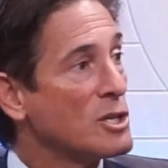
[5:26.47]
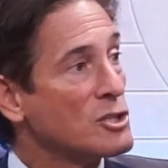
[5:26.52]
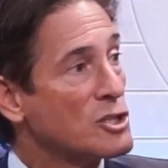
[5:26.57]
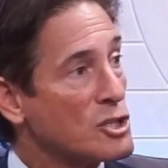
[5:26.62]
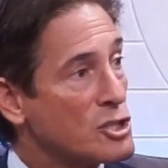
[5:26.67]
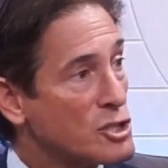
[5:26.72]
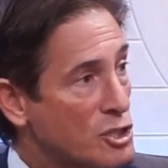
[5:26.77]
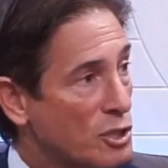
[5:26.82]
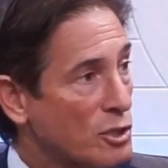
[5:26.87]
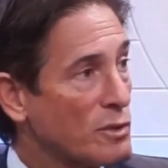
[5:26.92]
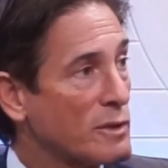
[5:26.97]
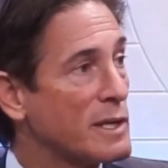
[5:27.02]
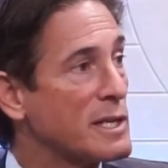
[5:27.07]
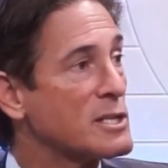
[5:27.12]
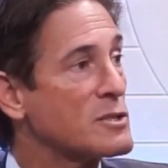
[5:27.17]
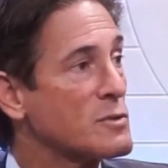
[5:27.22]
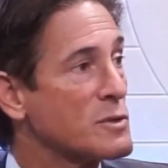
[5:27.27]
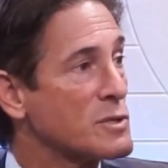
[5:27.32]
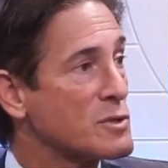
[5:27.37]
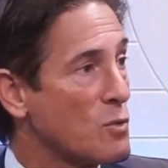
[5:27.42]

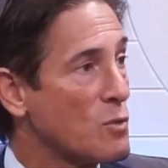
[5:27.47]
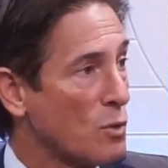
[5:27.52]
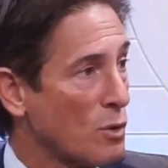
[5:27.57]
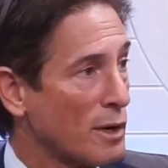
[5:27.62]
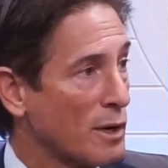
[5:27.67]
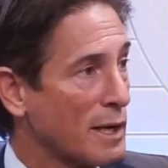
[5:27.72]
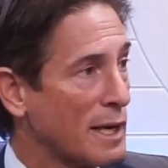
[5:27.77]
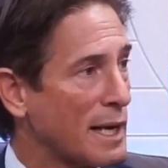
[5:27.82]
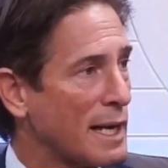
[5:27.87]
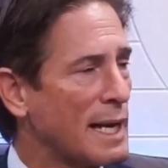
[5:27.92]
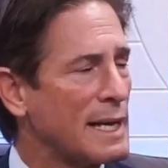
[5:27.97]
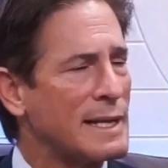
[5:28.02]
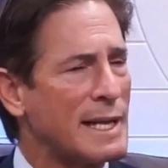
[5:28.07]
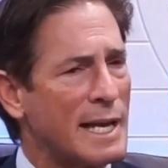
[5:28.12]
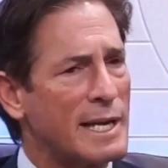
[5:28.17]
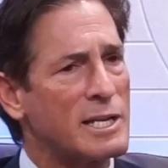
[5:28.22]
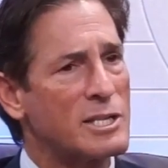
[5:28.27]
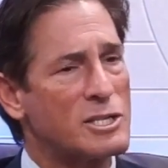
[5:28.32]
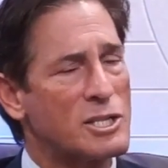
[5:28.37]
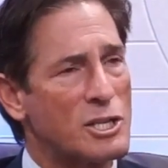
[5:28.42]
Deterrence was working. And
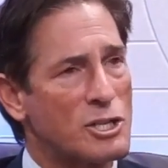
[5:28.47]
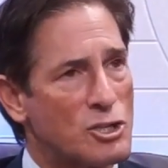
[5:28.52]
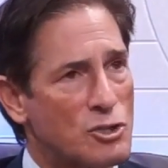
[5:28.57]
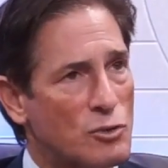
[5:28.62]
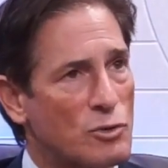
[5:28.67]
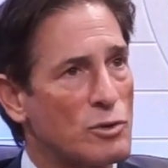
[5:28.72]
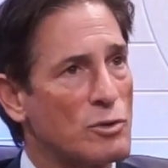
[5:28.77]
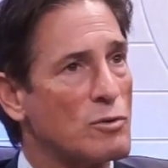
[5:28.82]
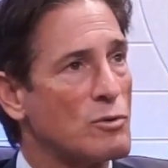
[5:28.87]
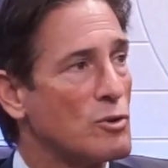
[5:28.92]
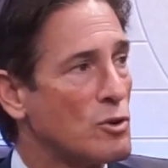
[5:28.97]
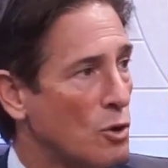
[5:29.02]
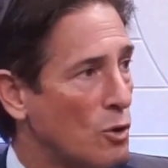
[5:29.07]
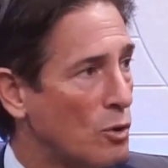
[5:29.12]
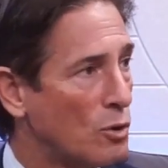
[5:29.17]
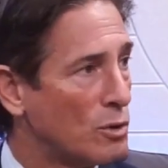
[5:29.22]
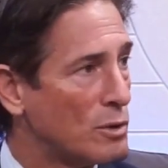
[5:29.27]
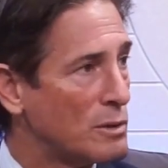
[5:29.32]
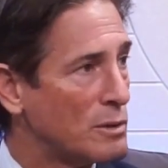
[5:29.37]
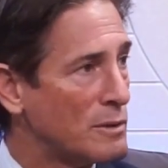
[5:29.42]
that is the true
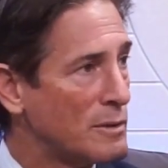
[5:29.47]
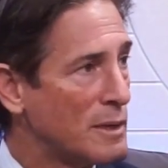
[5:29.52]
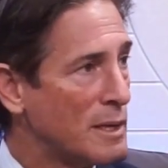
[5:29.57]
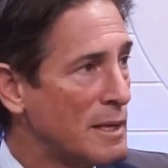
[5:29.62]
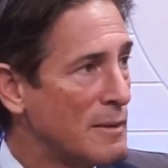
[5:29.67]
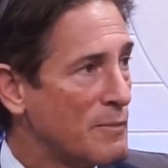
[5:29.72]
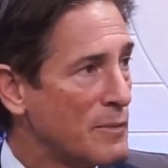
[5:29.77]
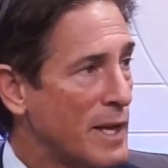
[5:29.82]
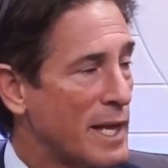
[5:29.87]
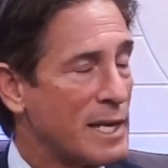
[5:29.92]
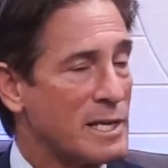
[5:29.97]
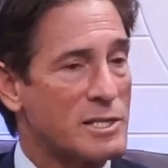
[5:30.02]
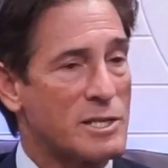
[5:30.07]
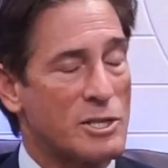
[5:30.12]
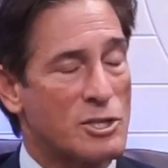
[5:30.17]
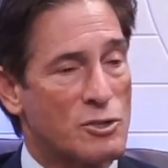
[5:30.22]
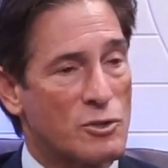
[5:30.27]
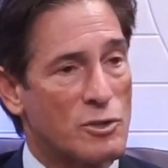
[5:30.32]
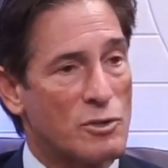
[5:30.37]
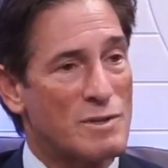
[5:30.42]
goal. That is
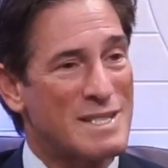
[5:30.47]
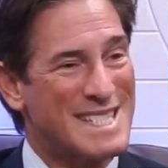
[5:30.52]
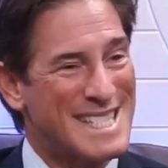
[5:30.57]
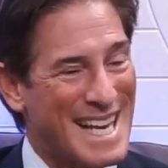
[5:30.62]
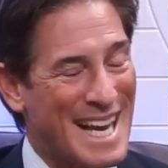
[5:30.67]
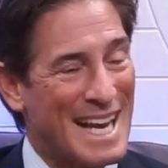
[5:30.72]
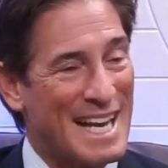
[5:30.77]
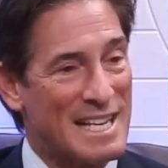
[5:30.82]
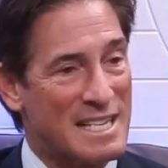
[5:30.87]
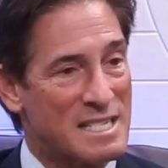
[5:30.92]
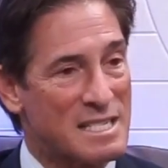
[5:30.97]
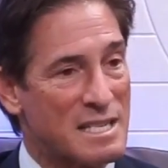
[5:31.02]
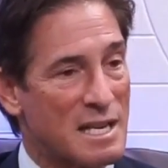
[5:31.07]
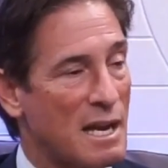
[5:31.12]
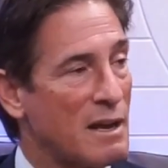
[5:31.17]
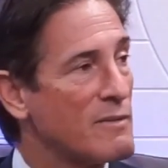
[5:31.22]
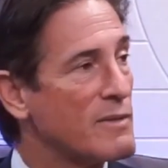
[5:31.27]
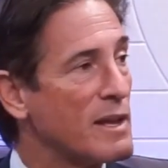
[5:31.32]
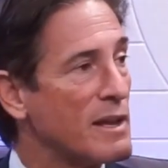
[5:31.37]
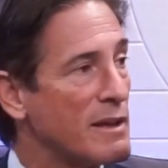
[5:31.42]
the true test
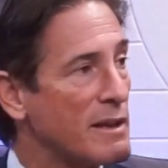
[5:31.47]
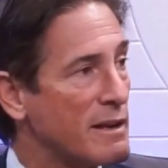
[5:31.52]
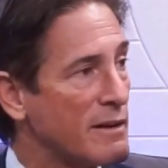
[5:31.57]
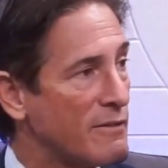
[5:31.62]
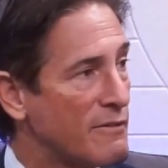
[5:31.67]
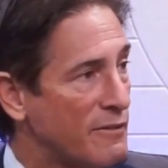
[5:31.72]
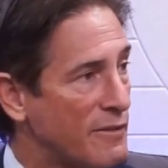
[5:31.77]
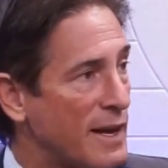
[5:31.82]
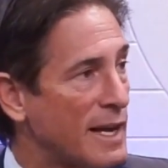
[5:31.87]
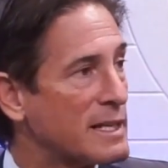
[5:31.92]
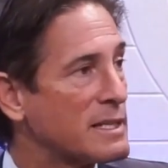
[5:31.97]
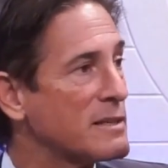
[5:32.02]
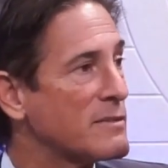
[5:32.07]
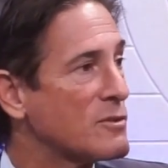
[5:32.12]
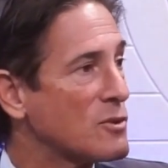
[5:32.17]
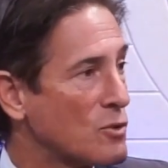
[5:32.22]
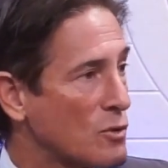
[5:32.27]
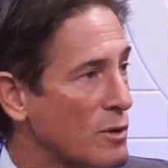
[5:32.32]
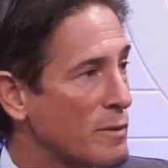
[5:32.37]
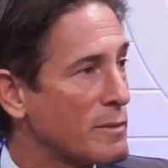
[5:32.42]
of an
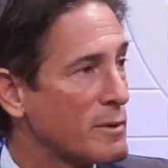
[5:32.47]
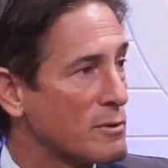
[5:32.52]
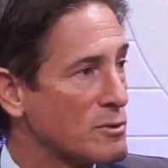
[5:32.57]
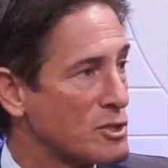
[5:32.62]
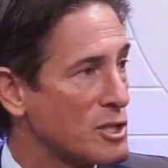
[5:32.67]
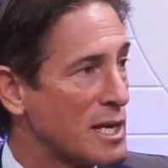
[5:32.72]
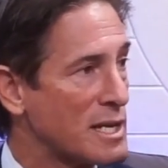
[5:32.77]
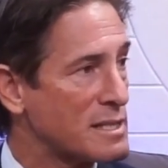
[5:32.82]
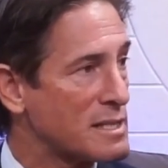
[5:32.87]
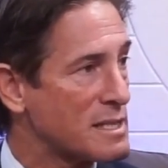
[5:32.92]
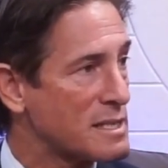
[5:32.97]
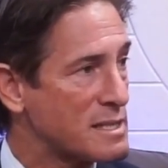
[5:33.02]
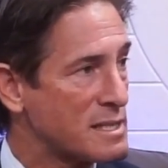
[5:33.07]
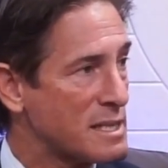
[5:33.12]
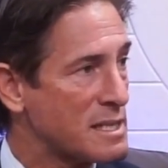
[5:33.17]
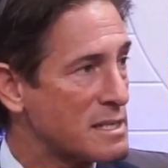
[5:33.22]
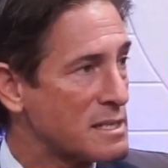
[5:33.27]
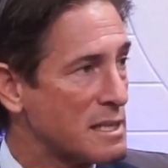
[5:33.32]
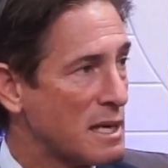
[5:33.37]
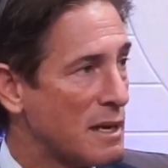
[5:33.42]
effective criminal justice
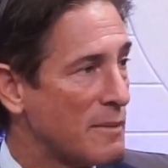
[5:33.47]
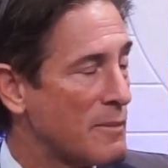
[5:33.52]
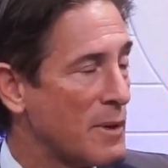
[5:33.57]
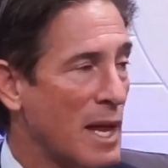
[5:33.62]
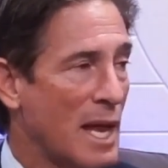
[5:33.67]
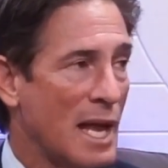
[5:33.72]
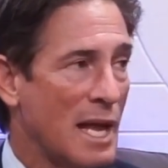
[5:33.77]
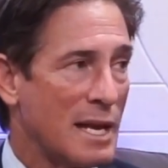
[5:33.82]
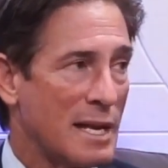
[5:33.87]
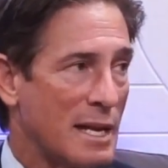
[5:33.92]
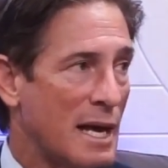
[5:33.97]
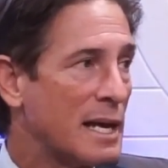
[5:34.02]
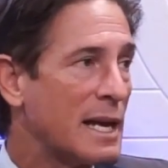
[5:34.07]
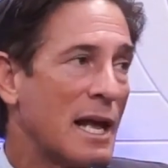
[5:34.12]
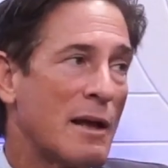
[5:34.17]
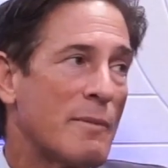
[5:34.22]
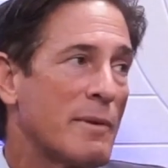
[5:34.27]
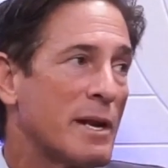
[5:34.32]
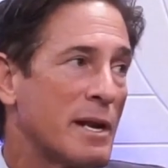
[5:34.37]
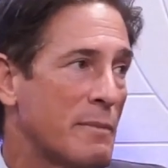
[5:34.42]
system. Not
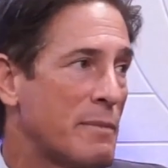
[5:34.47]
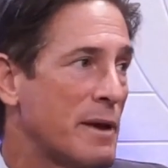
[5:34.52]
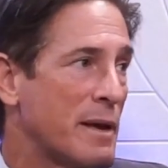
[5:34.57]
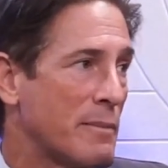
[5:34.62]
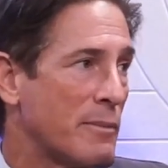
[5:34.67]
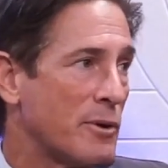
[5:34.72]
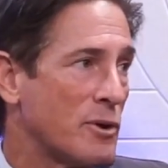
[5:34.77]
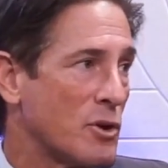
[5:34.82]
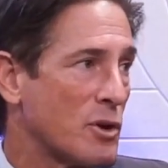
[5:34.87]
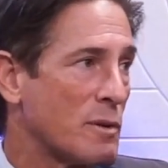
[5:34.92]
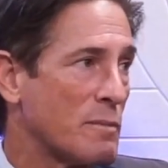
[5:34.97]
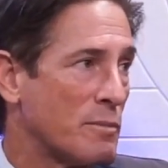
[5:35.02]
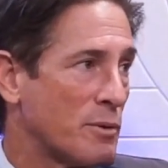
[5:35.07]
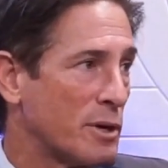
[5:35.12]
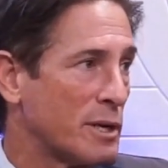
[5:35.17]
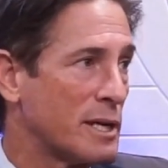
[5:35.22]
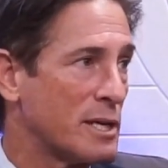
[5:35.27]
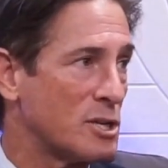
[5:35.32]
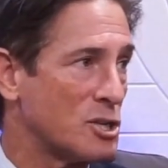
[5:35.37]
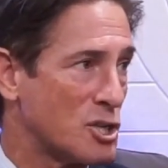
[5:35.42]
how many people you can
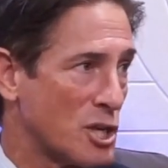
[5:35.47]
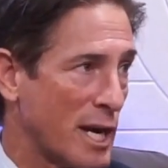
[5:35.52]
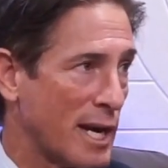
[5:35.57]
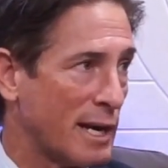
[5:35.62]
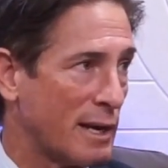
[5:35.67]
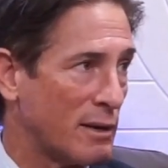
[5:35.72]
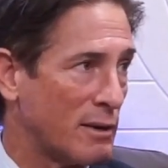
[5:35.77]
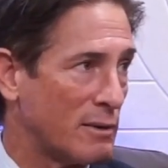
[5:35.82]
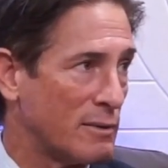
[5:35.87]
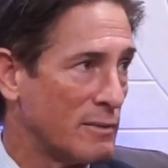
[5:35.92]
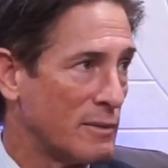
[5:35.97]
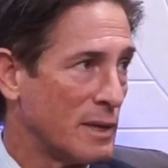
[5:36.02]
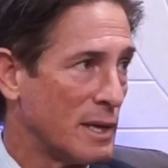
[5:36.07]
put in jail.